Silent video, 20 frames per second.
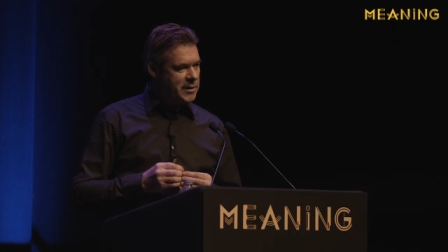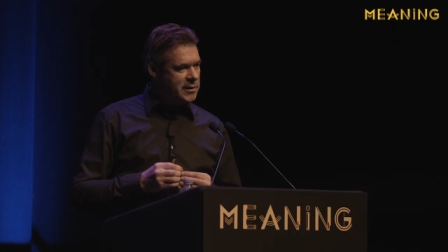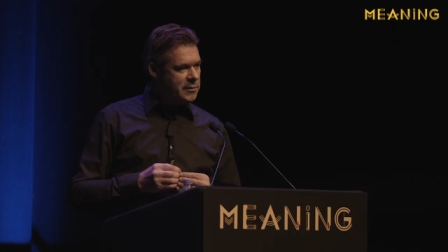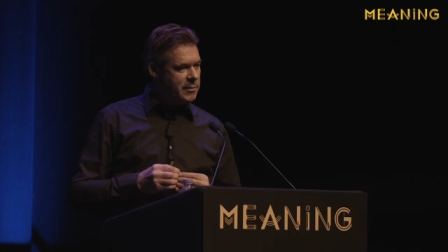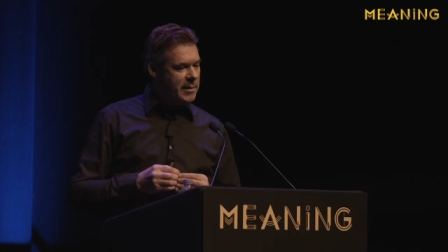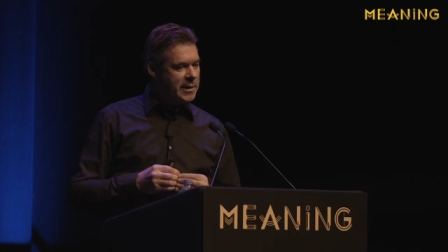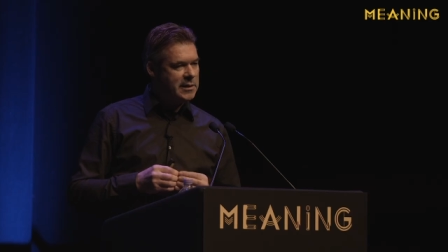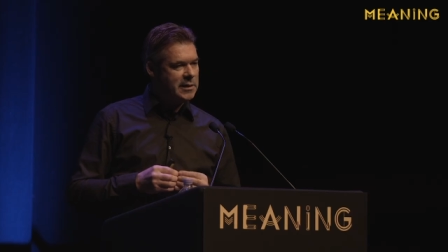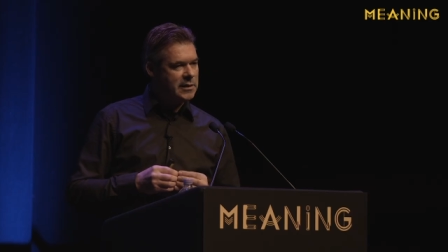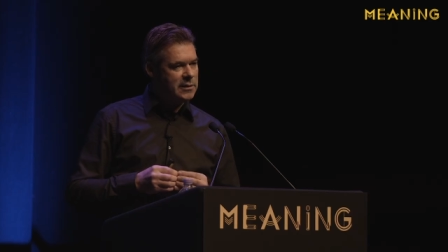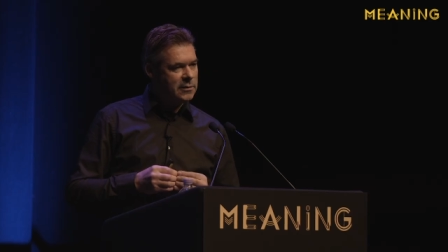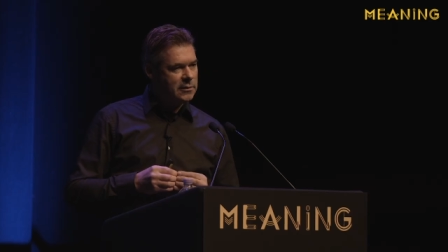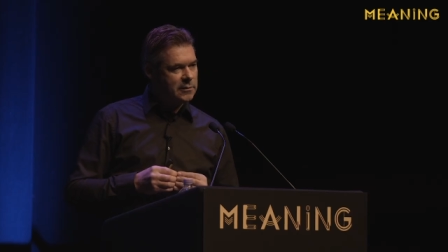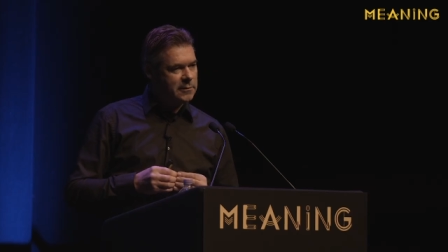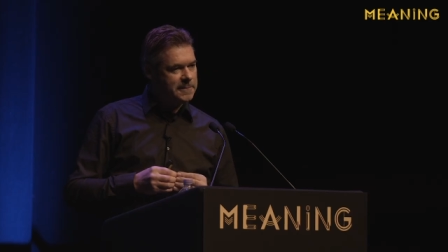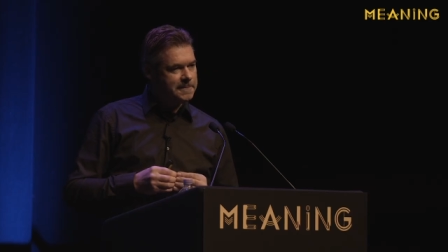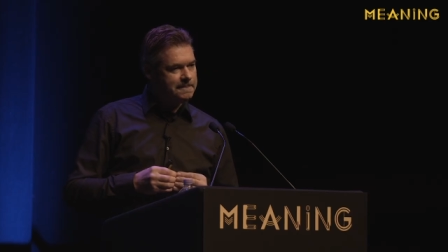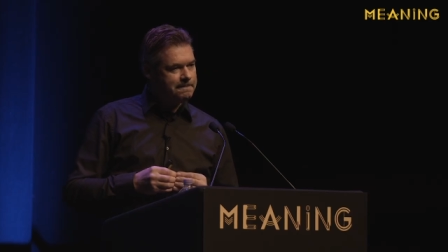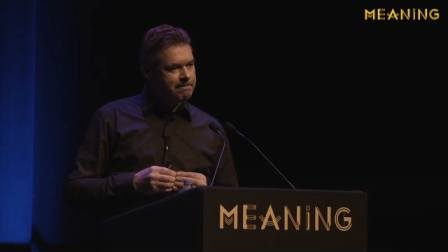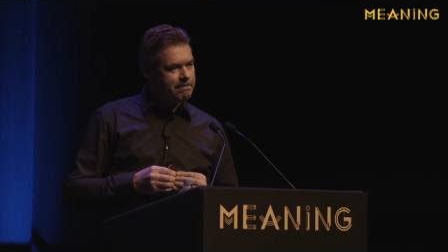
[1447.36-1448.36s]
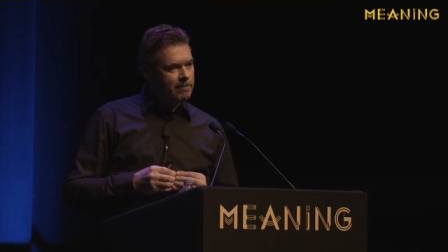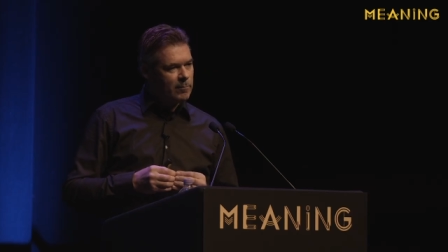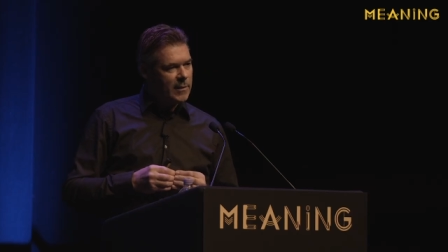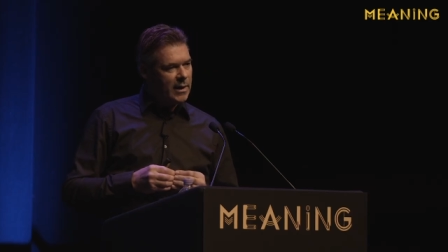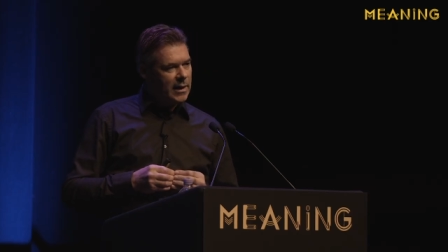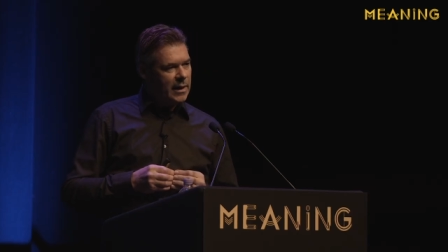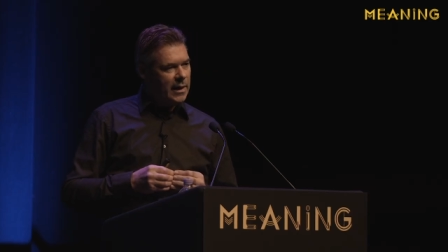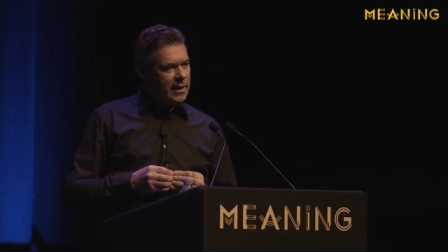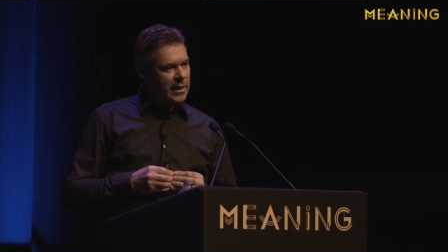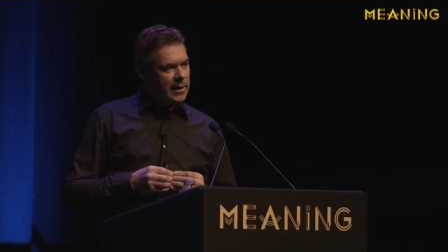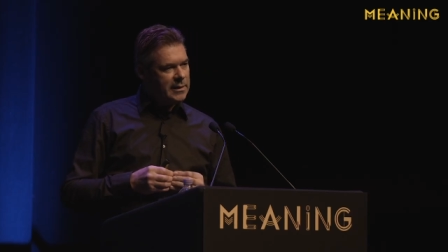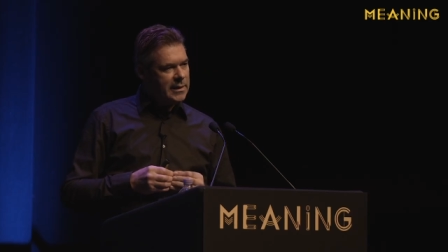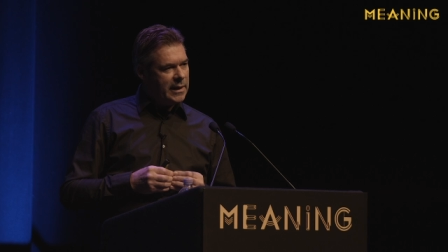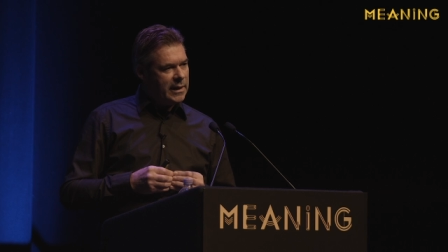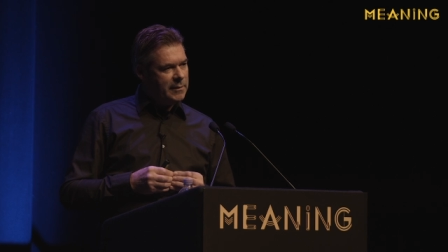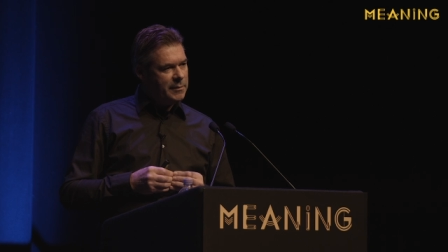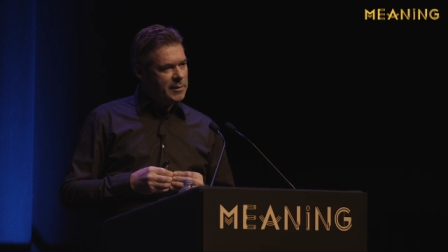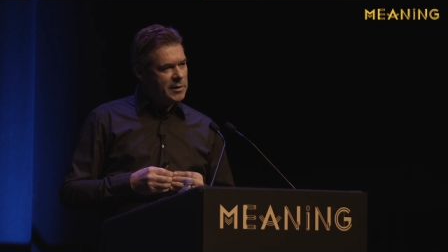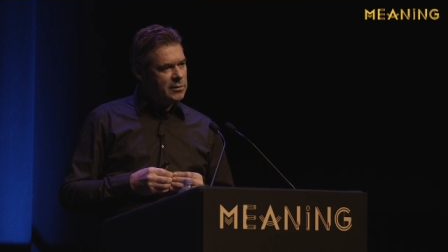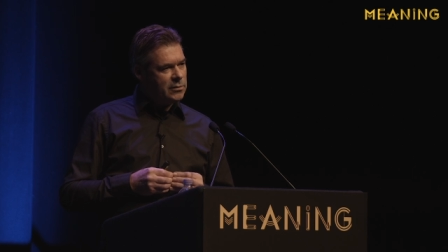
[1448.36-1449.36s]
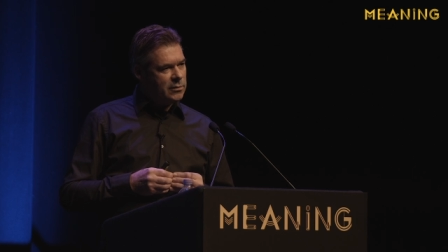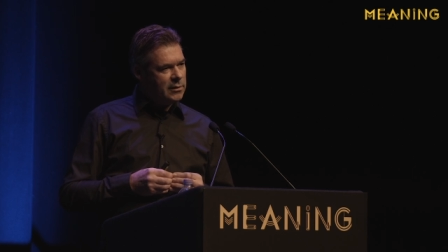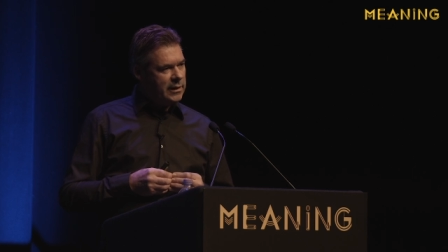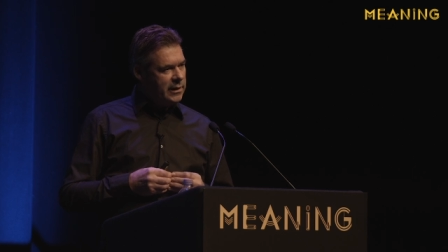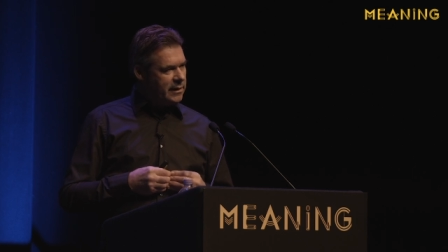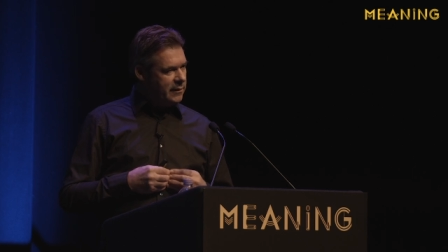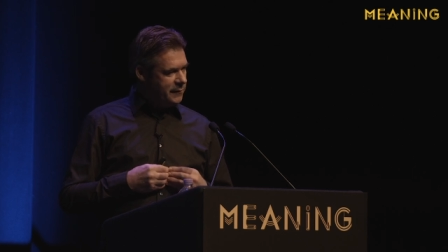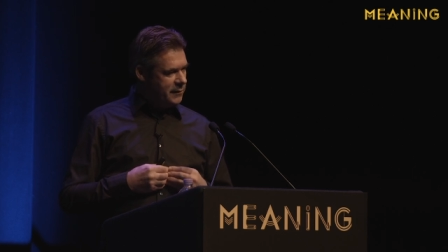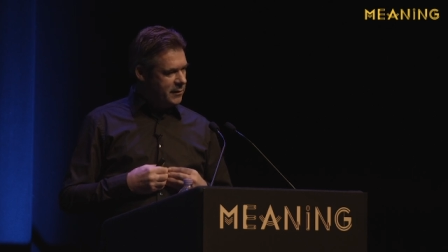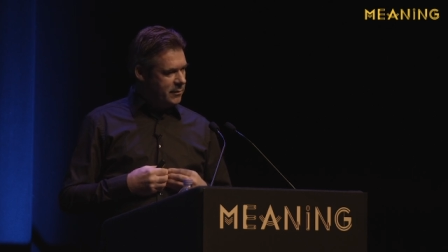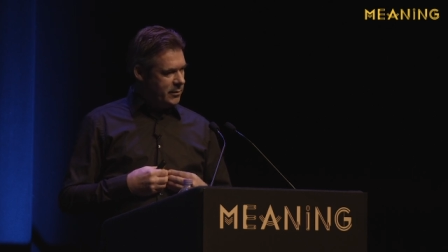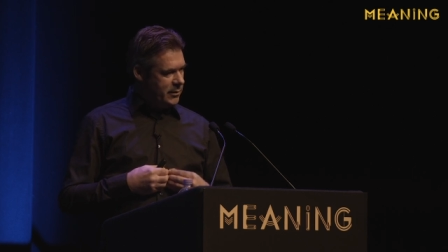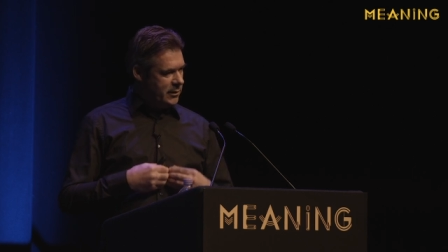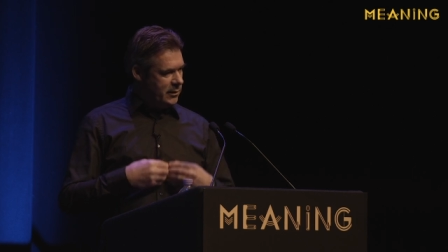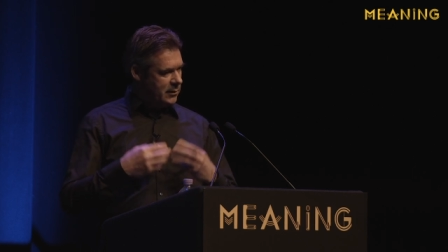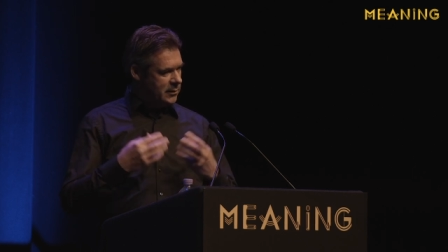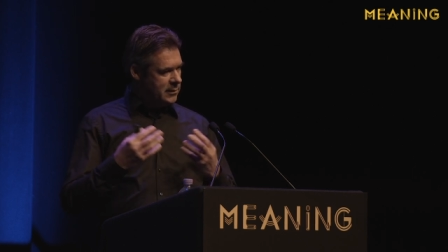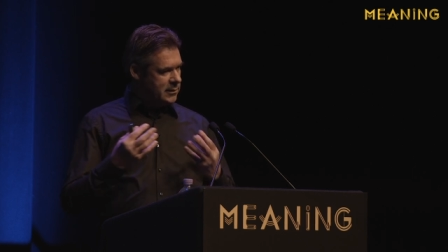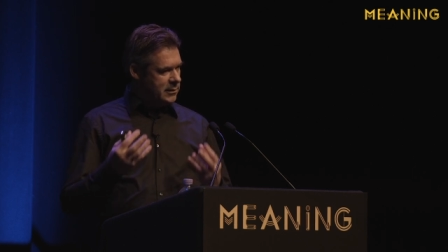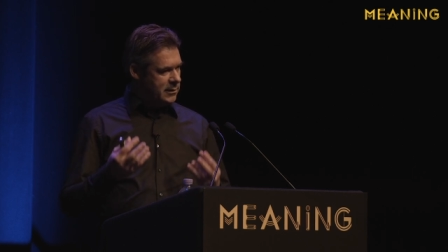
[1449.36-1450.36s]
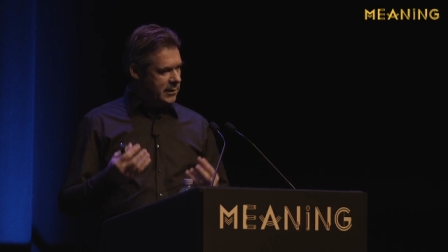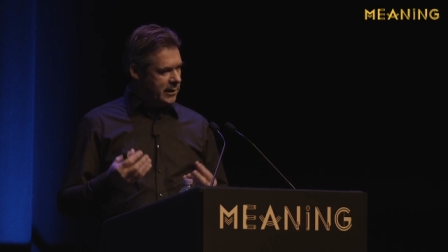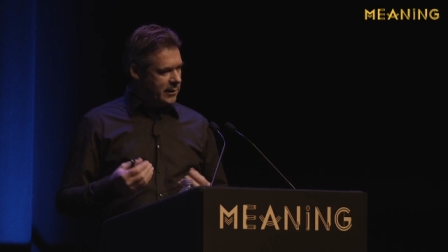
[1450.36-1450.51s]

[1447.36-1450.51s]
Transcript: he's 22, and I think we should leave the world